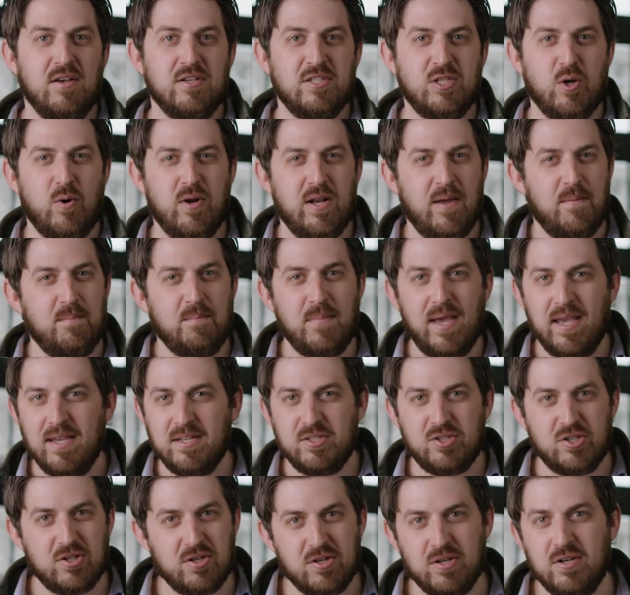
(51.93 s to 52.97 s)
So when a
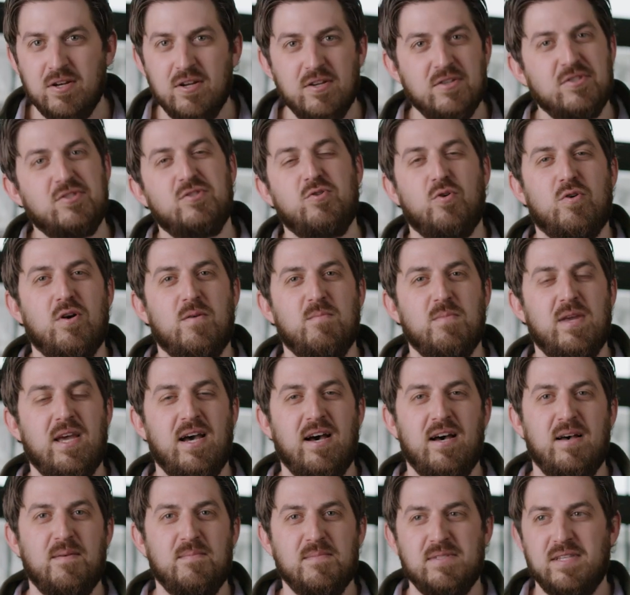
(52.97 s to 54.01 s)
major storm
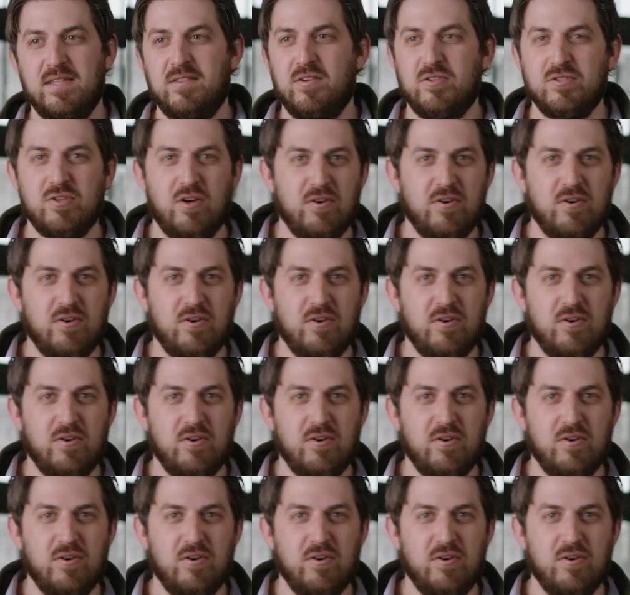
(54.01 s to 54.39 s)
comes and there's